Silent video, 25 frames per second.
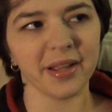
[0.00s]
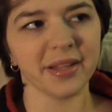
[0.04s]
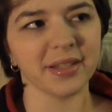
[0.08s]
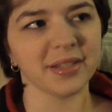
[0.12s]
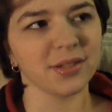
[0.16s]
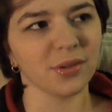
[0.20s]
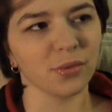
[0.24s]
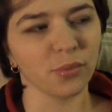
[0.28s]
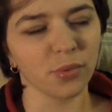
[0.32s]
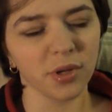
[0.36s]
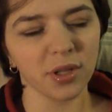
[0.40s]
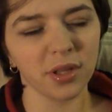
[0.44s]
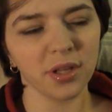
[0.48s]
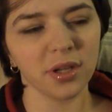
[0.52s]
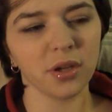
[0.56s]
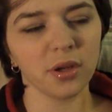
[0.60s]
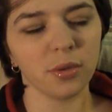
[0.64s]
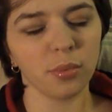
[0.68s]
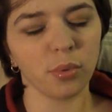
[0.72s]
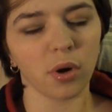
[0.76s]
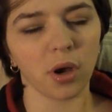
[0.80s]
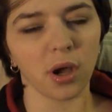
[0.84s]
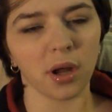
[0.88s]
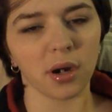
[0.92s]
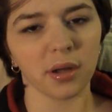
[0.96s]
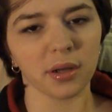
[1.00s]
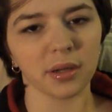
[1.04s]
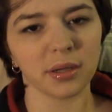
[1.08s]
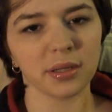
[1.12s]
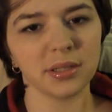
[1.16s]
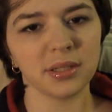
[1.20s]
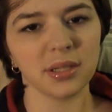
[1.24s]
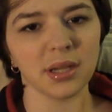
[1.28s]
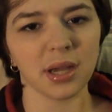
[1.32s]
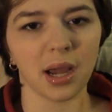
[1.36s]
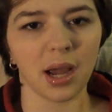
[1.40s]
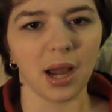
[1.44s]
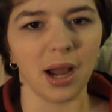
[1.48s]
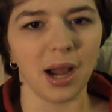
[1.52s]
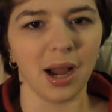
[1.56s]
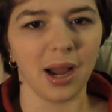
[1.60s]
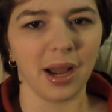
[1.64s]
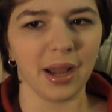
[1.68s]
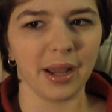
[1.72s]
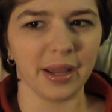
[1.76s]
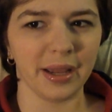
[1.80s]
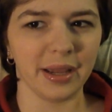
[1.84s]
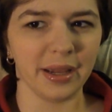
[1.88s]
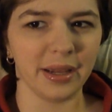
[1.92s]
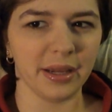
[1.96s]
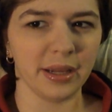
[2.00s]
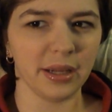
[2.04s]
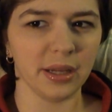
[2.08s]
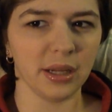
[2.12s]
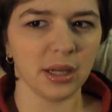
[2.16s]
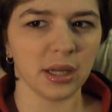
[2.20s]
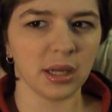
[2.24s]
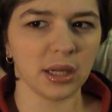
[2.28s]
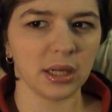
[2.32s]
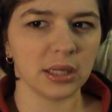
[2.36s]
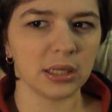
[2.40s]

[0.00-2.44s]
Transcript: It's a really good product. I